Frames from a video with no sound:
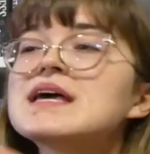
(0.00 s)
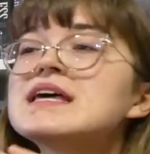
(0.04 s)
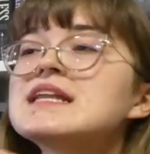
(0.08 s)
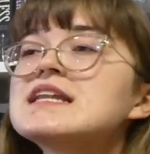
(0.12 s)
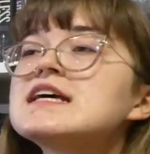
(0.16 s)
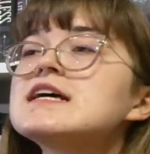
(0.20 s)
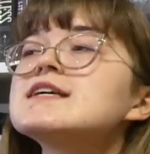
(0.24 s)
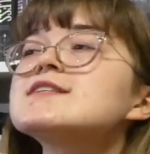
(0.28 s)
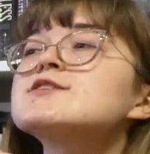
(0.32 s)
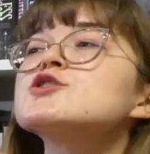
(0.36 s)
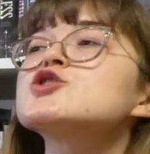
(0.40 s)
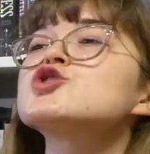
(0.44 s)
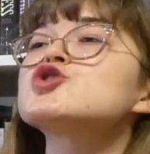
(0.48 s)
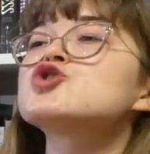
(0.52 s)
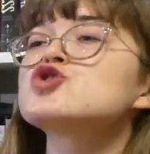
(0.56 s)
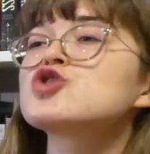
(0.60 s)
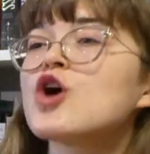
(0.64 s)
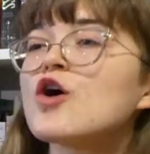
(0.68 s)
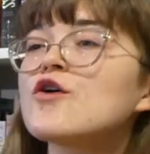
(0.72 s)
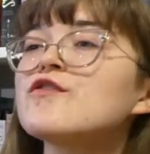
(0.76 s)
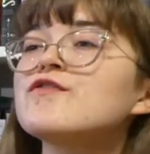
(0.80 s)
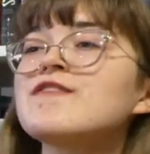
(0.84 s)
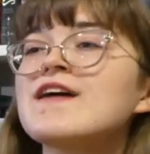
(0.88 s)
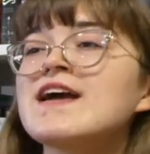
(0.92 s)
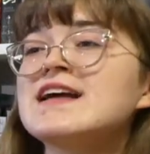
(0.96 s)
It is
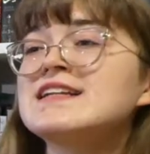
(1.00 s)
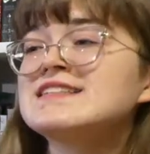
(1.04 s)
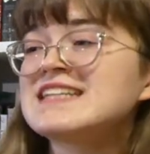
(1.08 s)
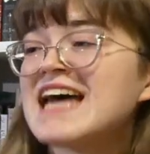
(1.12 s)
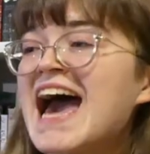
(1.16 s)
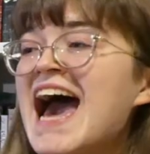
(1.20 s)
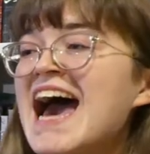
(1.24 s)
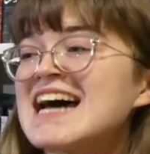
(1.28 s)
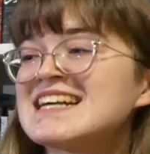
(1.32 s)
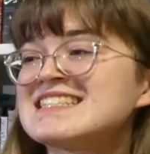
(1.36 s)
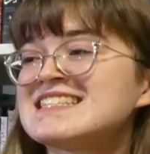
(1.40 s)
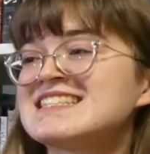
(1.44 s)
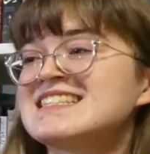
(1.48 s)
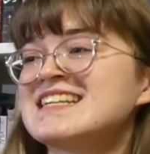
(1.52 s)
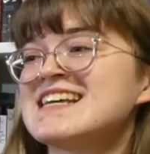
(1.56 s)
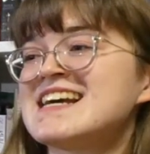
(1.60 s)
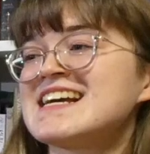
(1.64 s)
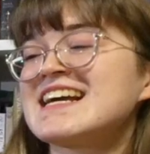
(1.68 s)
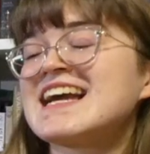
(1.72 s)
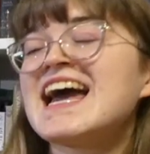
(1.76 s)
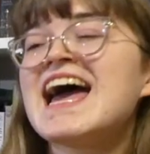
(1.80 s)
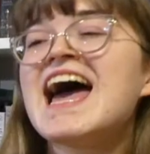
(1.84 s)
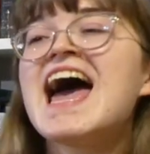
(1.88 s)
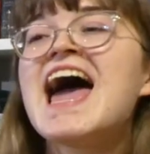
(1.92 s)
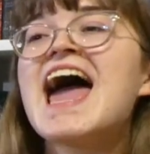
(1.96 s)
so
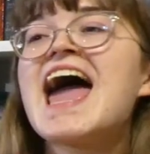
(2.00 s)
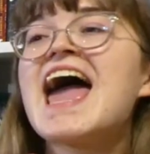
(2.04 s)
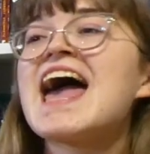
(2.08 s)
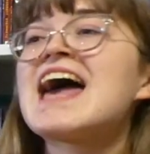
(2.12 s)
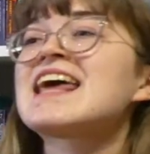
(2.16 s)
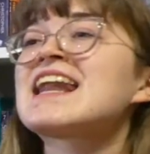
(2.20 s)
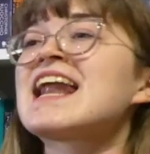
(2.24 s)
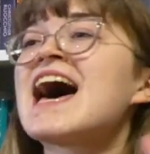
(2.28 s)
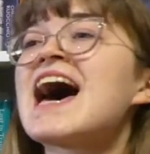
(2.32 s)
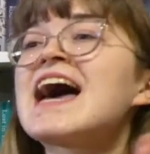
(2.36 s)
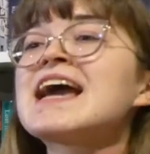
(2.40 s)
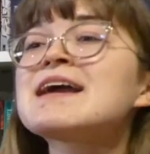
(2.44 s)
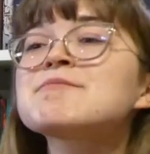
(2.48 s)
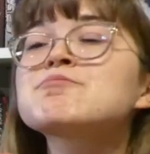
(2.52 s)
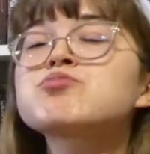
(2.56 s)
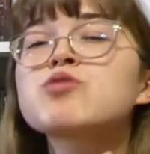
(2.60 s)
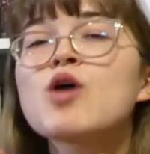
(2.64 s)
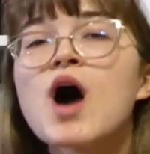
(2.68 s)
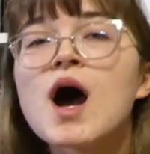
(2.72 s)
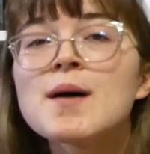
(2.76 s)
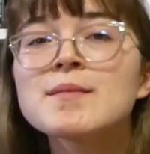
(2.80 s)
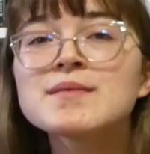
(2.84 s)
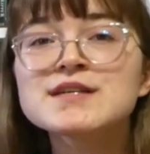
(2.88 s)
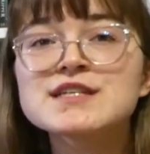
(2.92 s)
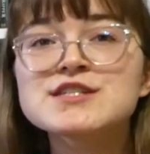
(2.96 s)
fantastic, and I
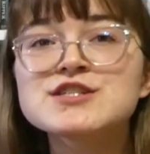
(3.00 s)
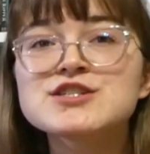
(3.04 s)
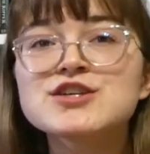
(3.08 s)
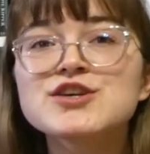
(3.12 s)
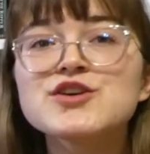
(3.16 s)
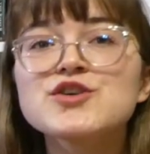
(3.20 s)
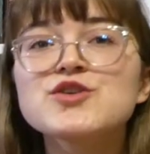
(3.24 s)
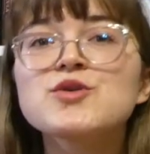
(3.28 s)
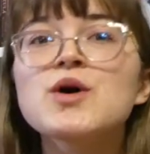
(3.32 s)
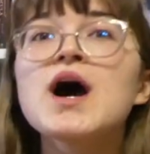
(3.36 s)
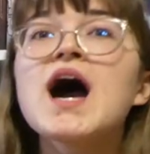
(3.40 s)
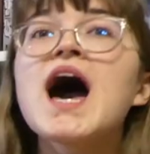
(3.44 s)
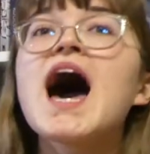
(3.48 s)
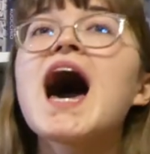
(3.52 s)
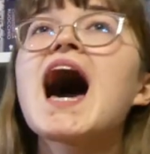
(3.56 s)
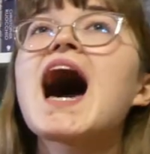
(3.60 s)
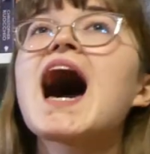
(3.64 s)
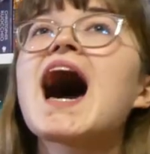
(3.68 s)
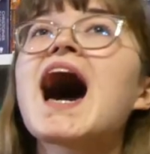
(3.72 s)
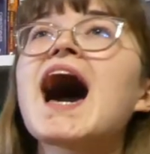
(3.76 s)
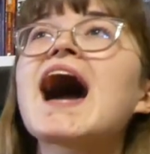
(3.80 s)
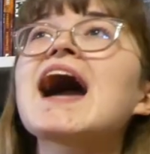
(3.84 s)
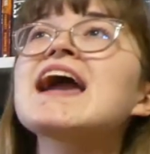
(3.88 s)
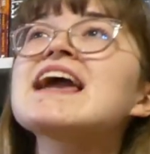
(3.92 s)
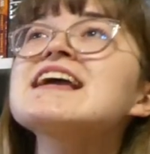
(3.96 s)
promise you,
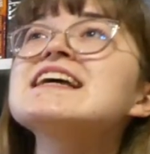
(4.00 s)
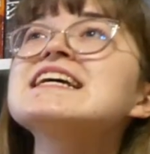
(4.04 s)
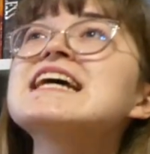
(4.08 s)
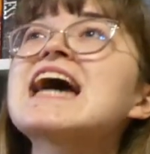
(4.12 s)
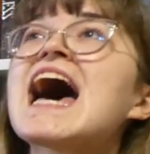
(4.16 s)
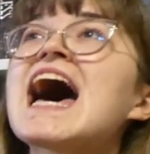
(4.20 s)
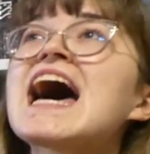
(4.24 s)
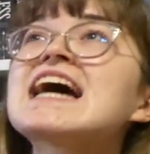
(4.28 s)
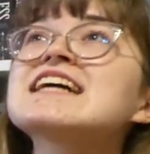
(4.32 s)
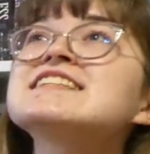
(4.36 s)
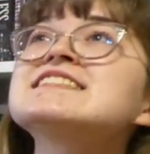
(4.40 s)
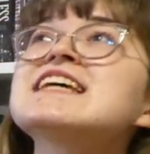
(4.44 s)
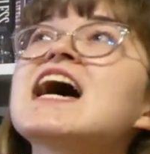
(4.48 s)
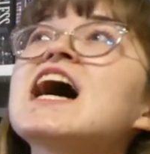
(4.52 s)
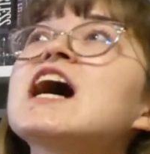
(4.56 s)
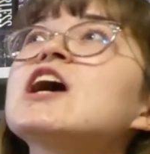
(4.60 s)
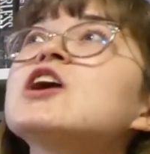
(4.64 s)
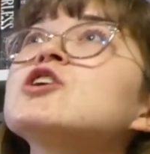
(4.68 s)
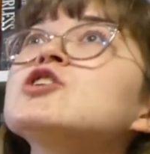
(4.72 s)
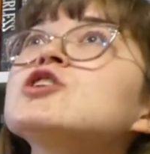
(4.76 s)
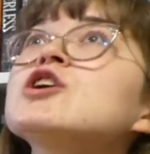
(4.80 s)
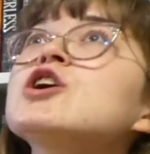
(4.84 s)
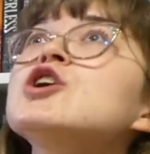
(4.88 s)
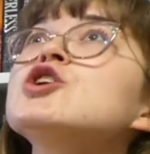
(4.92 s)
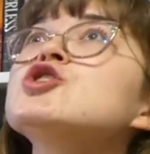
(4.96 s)
I
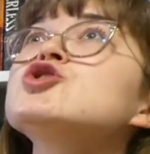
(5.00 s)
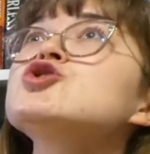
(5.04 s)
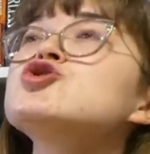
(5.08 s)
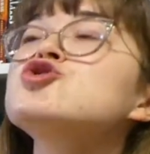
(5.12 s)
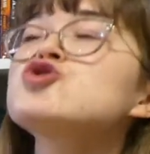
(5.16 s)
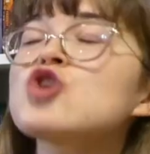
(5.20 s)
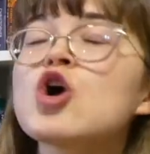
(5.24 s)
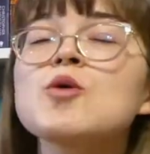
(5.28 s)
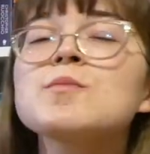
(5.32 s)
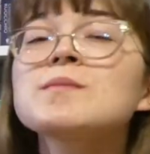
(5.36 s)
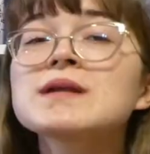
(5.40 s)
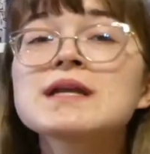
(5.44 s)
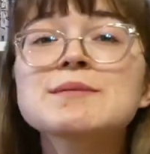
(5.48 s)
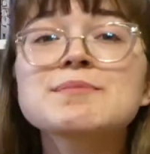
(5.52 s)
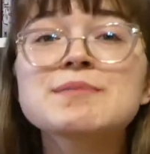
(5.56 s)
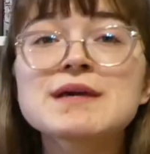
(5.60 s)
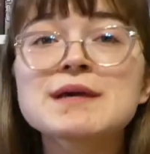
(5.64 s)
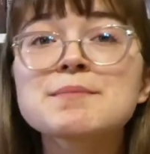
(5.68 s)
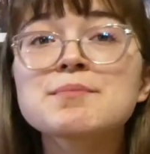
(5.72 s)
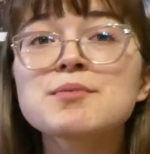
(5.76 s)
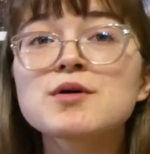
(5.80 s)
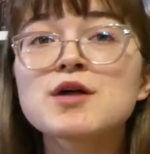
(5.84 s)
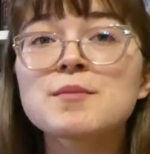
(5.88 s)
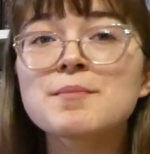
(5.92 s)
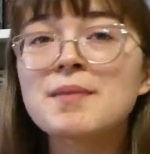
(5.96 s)
tell so many
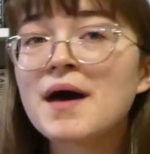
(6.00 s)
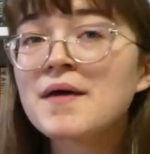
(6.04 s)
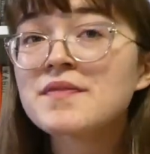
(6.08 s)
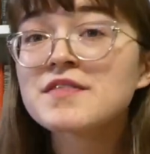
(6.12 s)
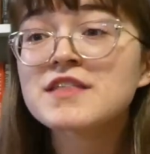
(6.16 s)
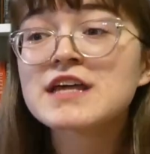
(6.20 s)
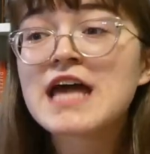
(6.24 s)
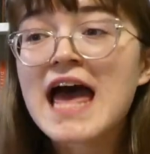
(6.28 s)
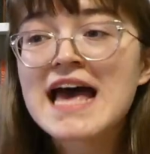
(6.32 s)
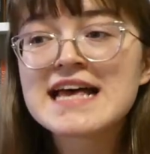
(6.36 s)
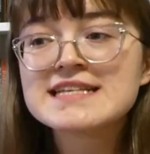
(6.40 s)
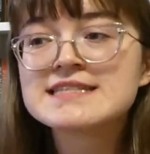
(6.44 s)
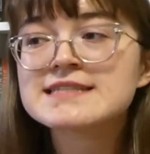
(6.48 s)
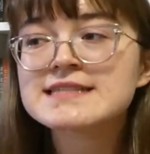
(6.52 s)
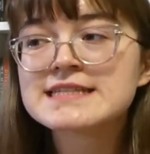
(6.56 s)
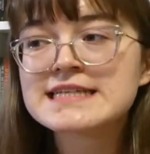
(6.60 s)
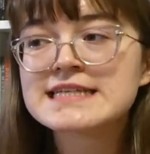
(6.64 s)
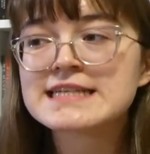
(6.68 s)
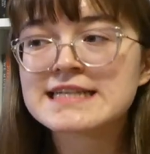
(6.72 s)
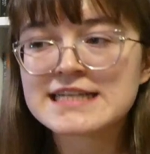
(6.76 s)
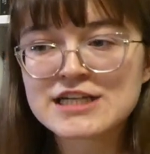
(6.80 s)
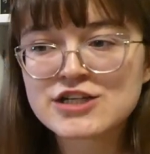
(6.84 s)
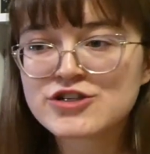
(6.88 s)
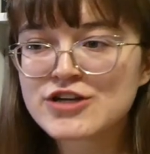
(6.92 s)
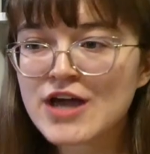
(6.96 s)
people about the
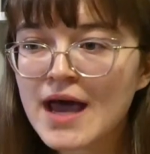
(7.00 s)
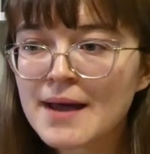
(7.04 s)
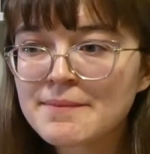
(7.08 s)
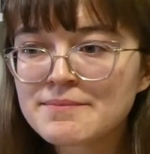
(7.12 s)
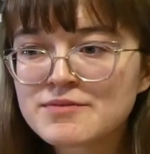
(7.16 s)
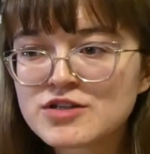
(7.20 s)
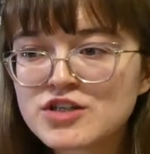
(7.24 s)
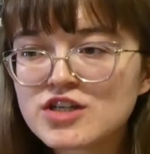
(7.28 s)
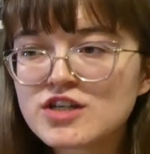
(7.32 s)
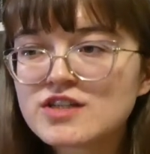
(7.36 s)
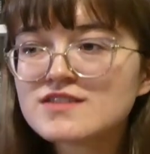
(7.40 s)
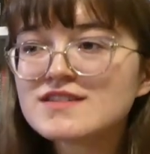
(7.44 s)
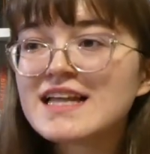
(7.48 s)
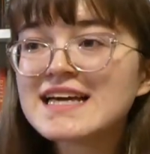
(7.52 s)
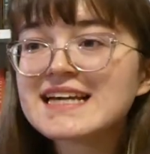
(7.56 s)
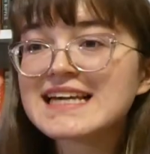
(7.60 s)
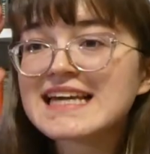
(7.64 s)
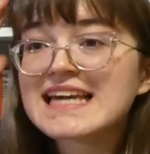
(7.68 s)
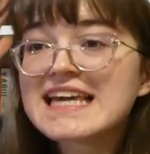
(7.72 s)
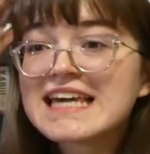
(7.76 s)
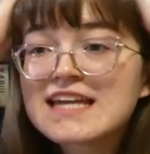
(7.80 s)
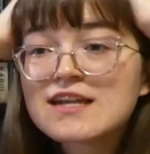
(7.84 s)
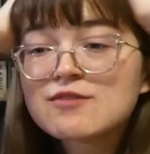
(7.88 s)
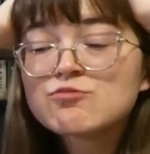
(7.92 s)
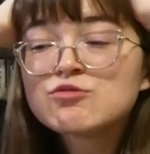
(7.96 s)
STD chapter. Like,
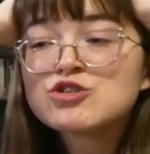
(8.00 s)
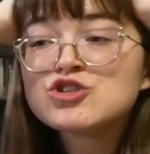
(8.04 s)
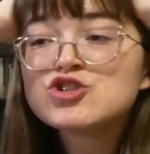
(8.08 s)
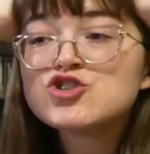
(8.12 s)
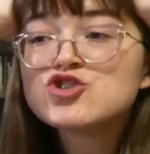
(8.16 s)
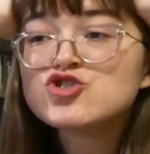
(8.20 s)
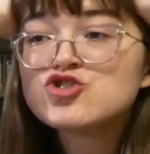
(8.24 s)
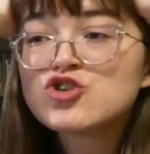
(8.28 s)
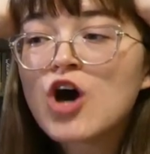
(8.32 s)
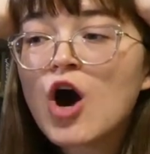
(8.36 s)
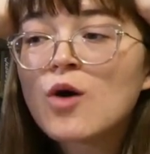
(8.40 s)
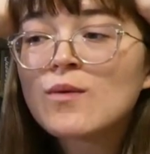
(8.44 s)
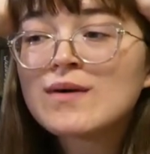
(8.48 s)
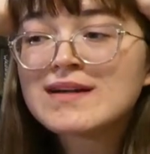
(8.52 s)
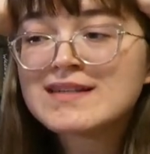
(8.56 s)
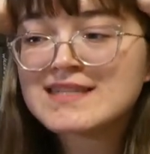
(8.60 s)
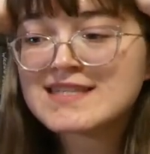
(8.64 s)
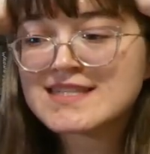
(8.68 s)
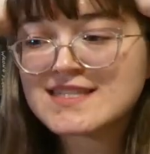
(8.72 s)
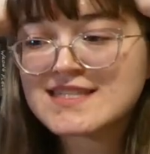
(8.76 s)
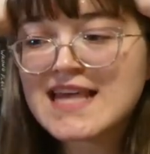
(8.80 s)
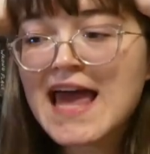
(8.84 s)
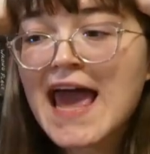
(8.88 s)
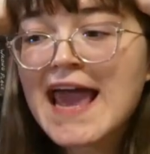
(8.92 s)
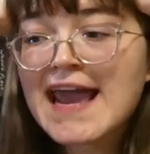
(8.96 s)
it was so
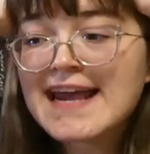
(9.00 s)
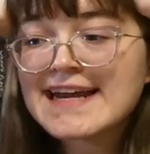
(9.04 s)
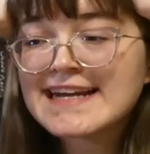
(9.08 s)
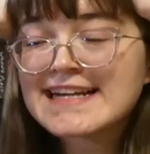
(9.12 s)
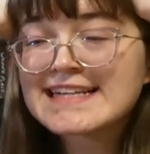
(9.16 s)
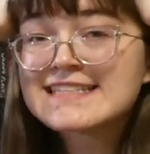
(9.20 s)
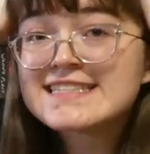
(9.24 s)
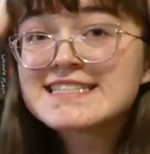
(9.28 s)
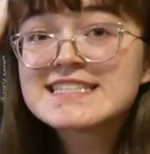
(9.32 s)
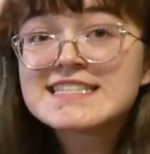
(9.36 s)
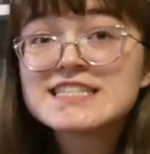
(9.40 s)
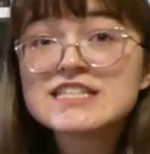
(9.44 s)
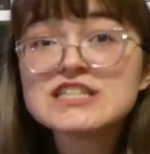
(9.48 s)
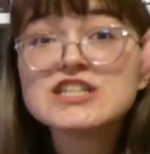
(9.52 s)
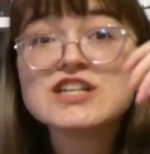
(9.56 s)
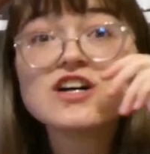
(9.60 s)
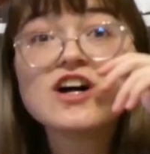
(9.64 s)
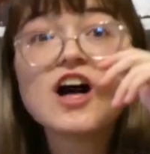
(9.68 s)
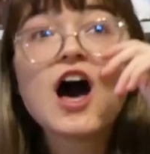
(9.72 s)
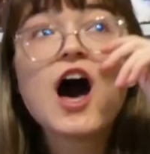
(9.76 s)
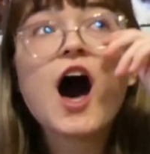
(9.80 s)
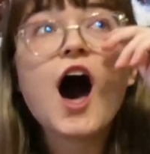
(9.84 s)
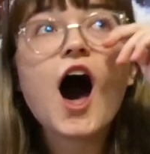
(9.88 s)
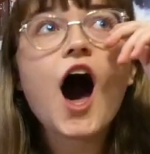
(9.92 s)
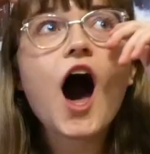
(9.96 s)
insane. It
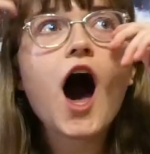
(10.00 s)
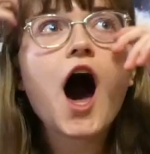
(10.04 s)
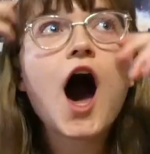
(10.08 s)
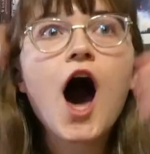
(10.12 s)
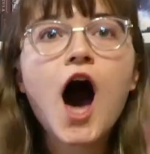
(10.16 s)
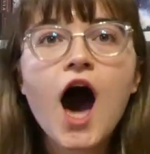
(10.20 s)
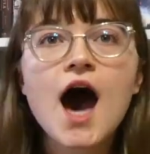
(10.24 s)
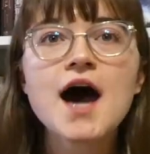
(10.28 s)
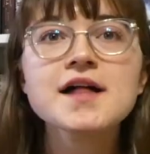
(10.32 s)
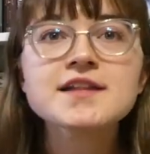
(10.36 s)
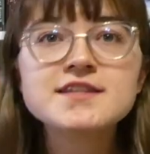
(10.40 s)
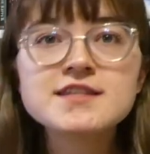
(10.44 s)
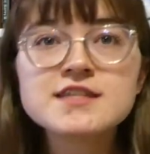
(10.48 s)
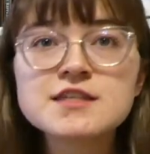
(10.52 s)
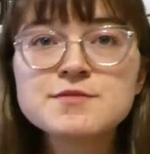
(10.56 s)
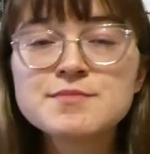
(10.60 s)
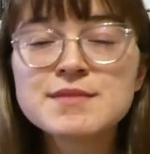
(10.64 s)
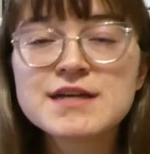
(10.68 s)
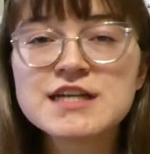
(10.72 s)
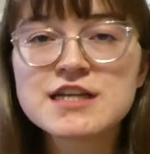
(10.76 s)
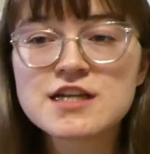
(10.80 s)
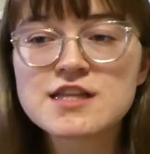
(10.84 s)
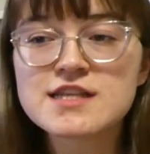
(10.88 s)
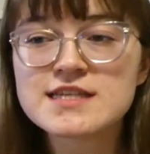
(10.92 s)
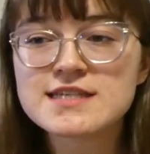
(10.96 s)
still haunts
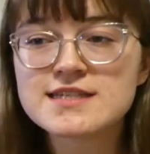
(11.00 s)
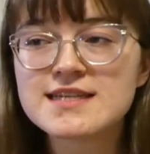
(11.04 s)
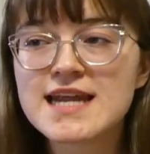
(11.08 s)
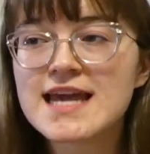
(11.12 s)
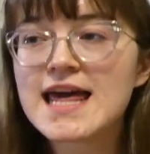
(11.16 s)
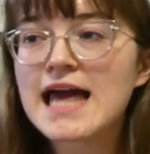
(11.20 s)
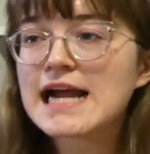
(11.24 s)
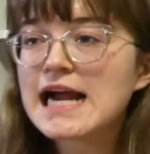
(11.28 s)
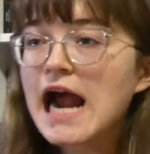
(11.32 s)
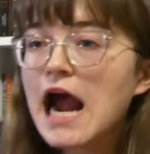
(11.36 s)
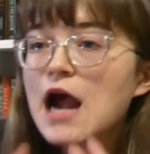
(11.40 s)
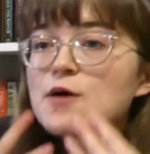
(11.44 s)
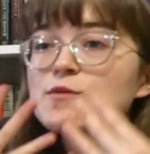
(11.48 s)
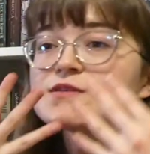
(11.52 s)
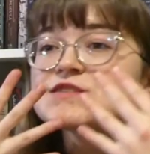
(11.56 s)
me to this day. Like, I